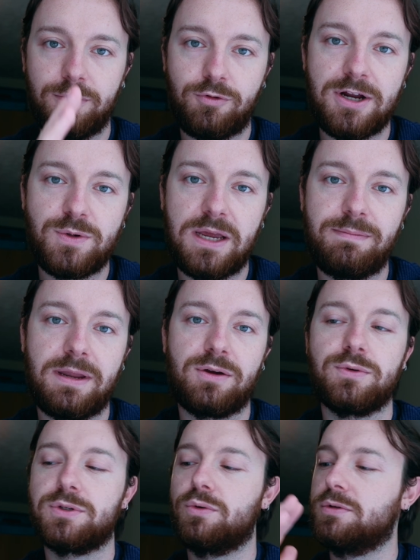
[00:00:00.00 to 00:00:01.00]
graduating
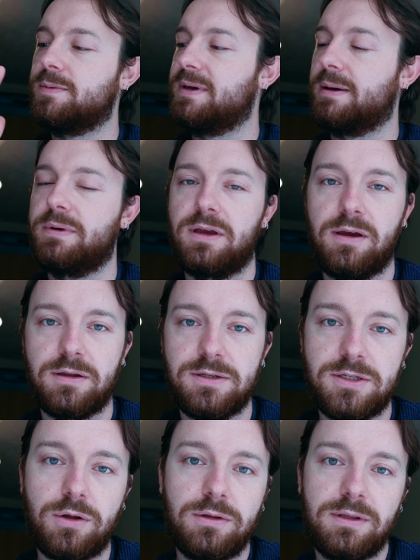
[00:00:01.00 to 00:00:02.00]
medical school to becoming a
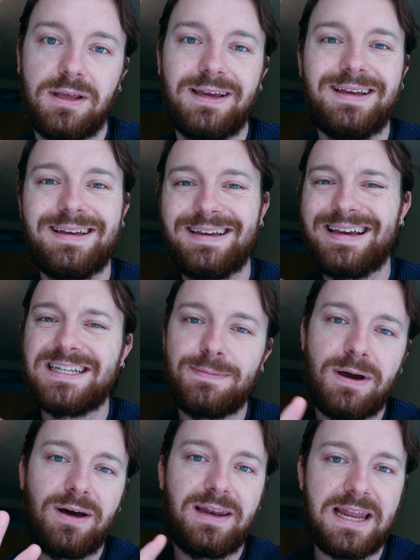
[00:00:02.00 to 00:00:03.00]
consultant is
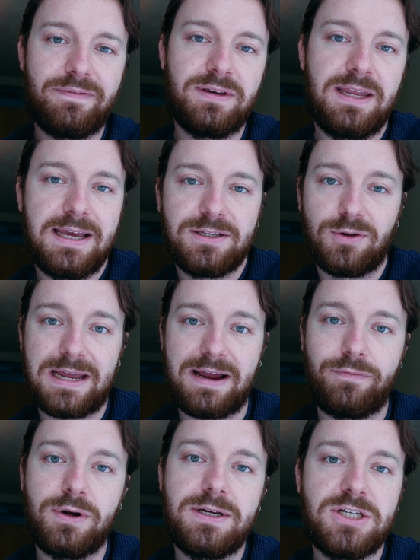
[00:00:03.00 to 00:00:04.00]
about 11 years on
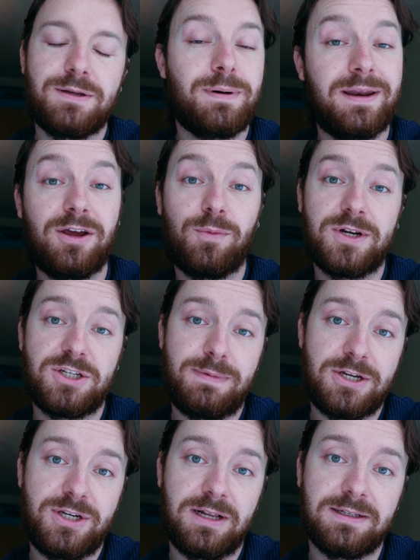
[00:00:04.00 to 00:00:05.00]
average, depending on which
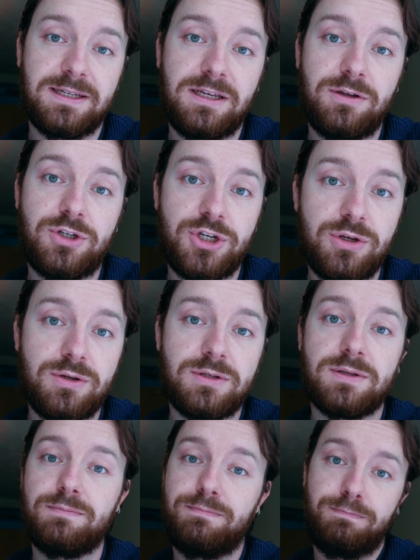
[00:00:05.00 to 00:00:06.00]
speciality you
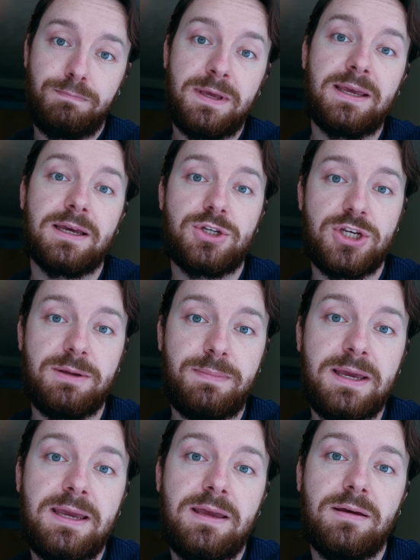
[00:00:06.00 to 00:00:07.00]
choose. Being a
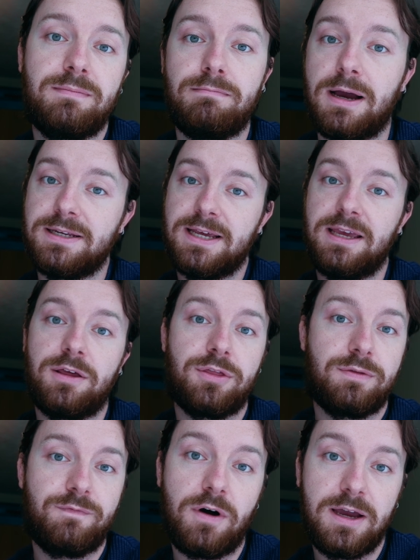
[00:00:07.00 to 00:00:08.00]
GP might take
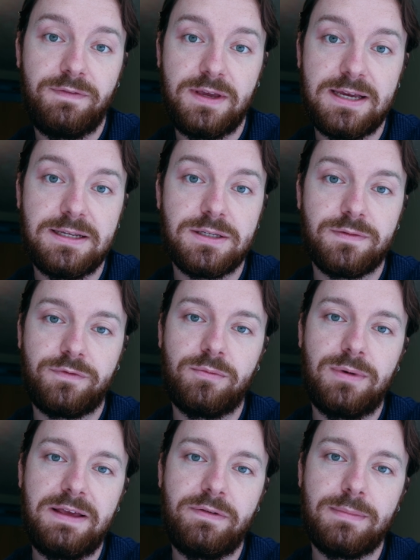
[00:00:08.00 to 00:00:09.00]
5 years
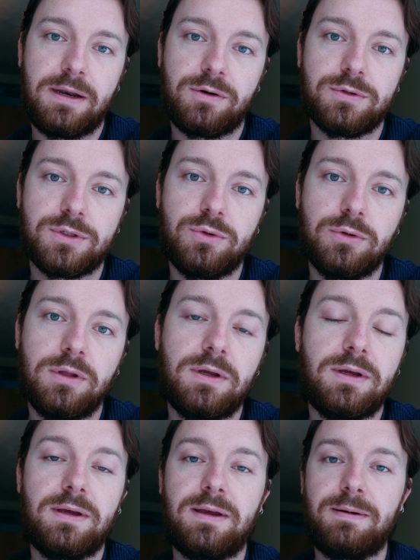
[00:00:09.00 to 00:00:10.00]
from leaving medical school.
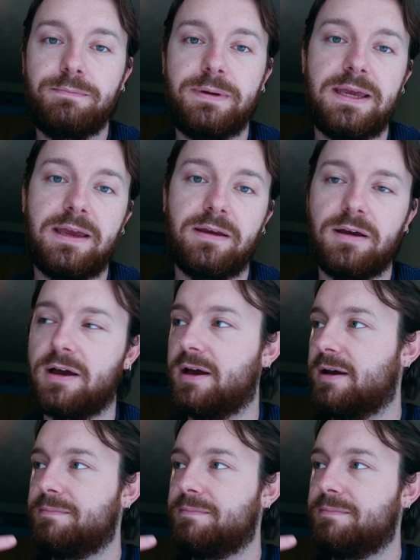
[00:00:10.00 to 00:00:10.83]
Being